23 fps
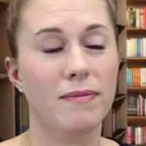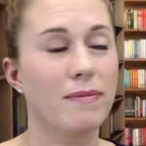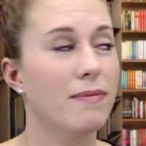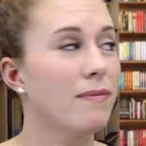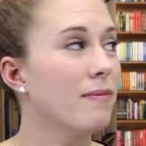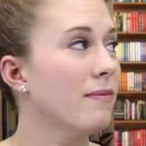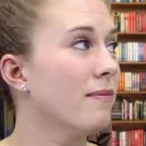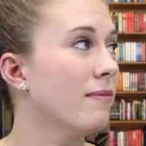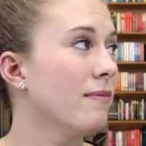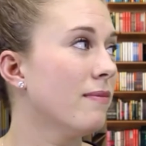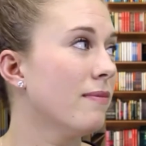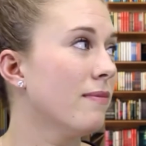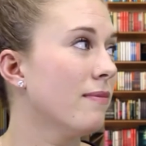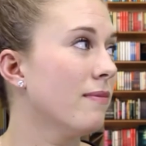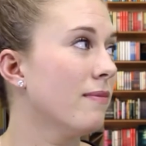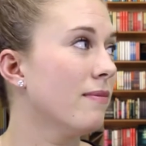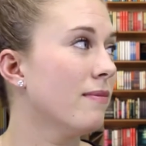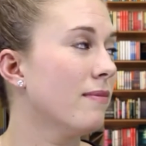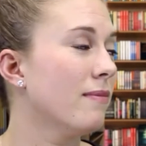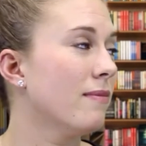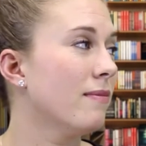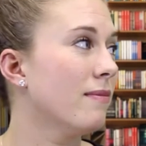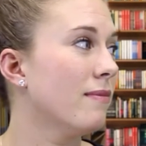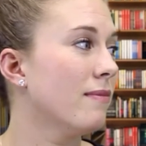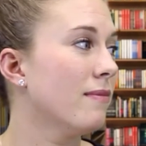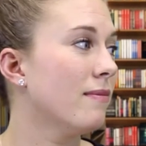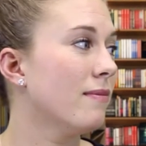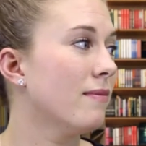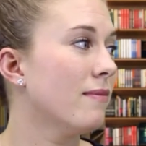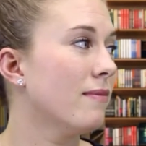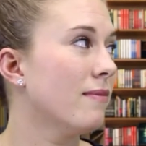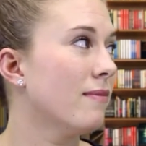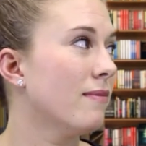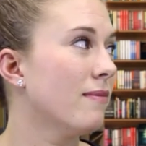
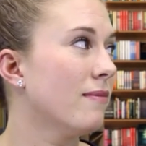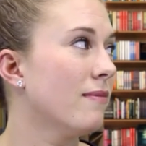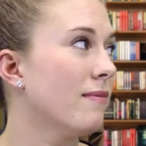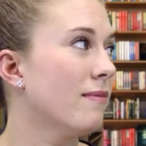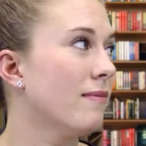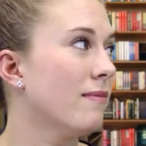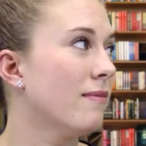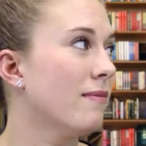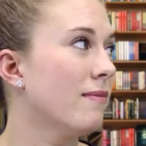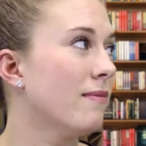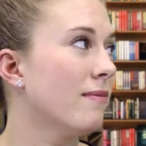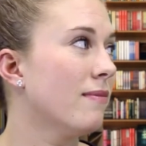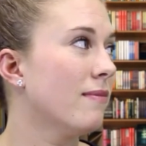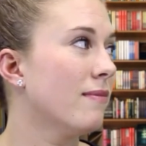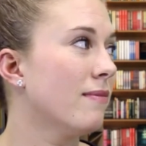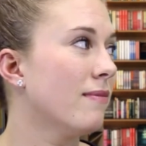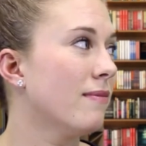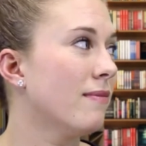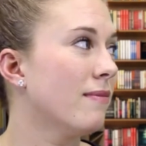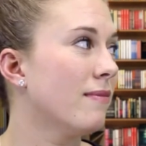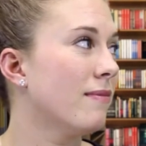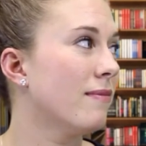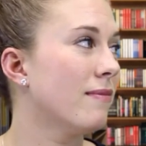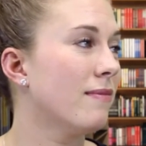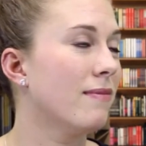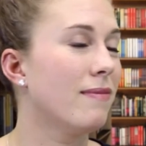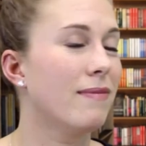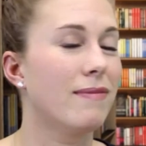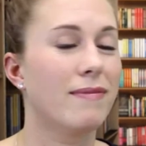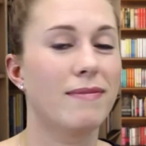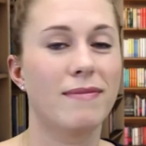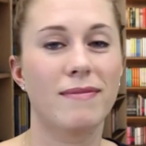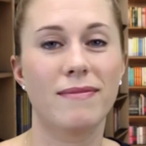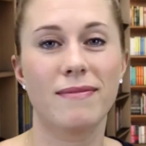
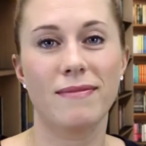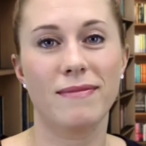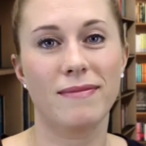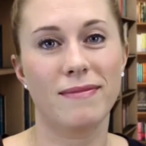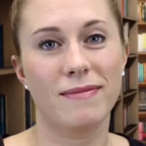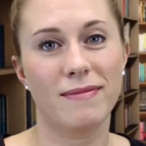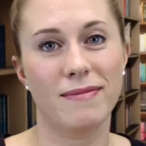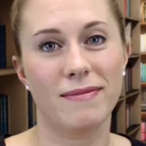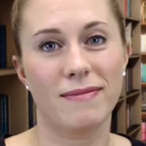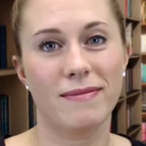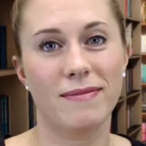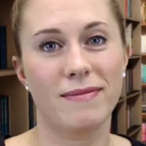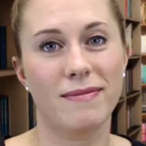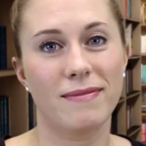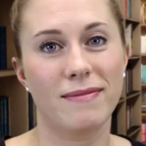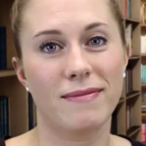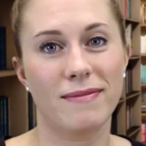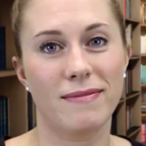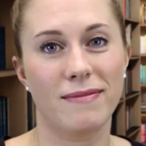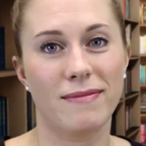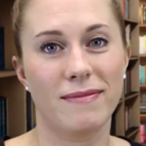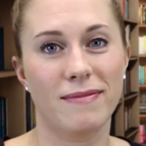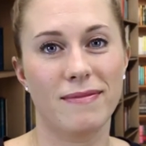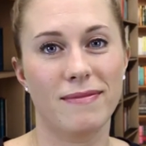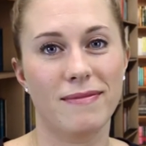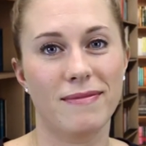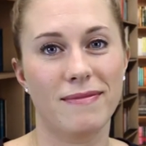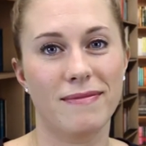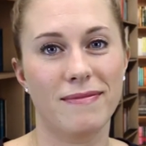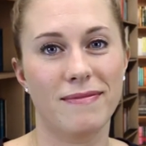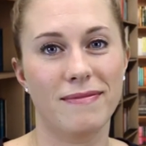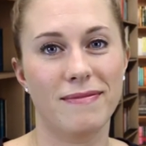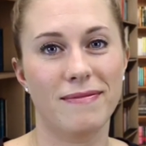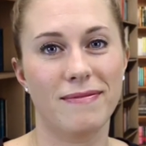
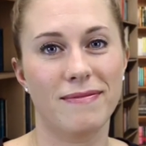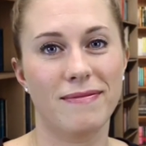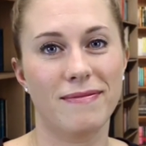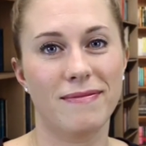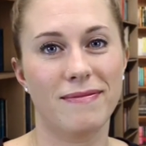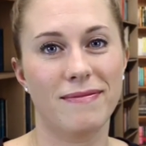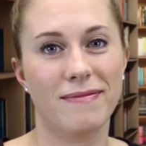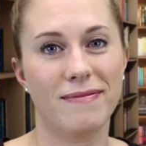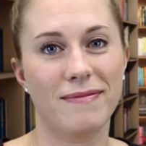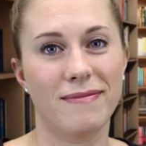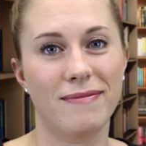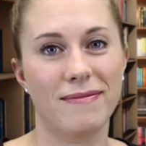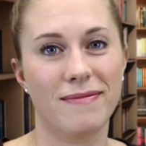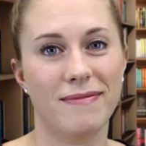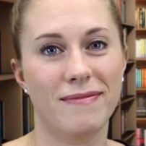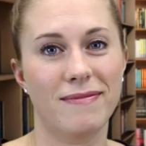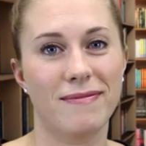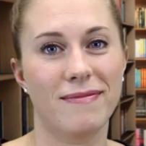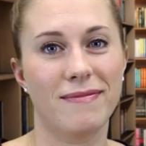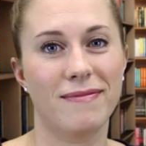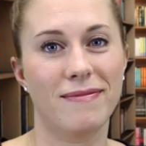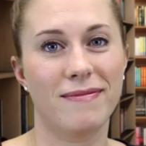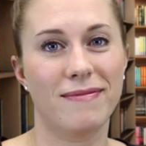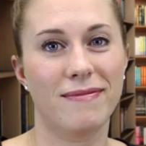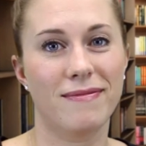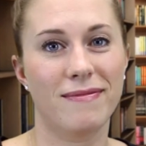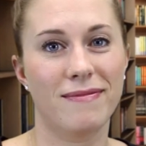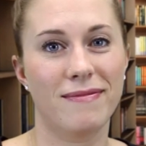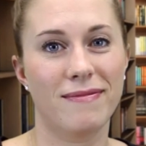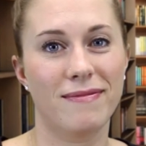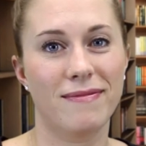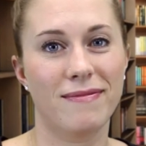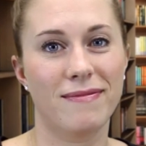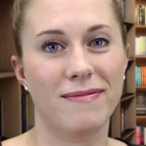
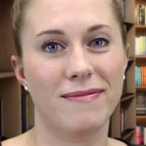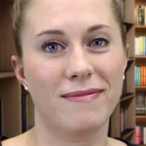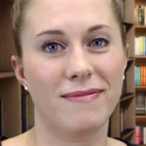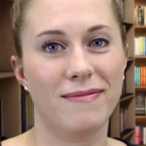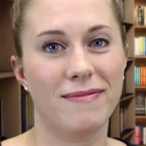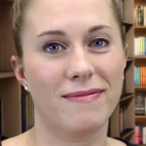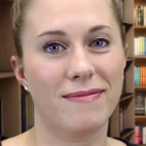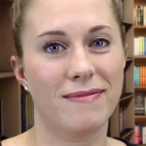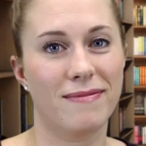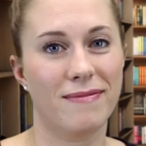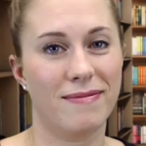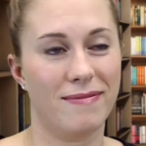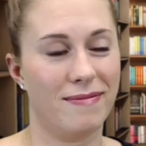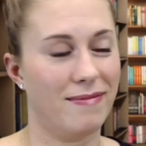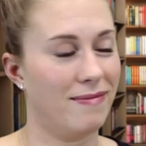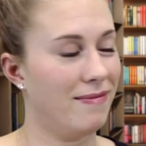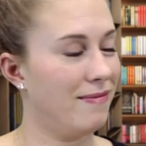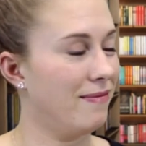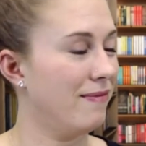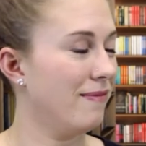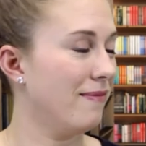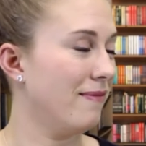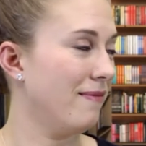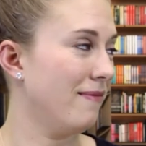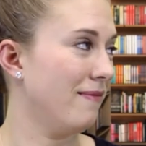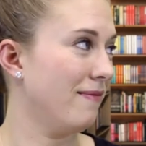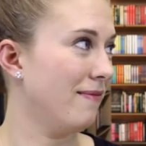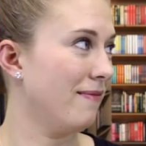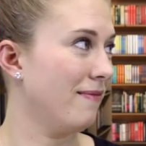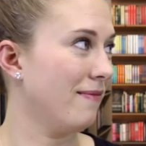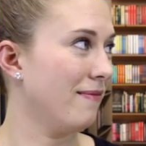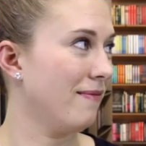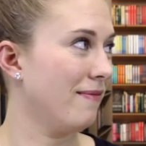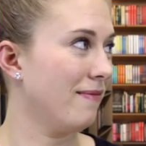
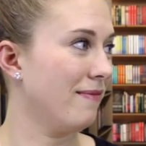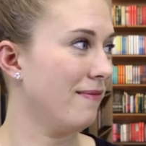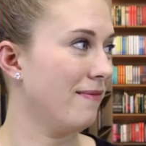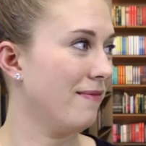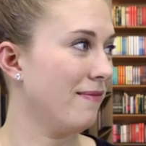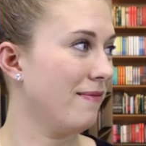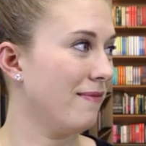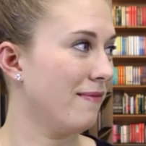This person isn't speaking.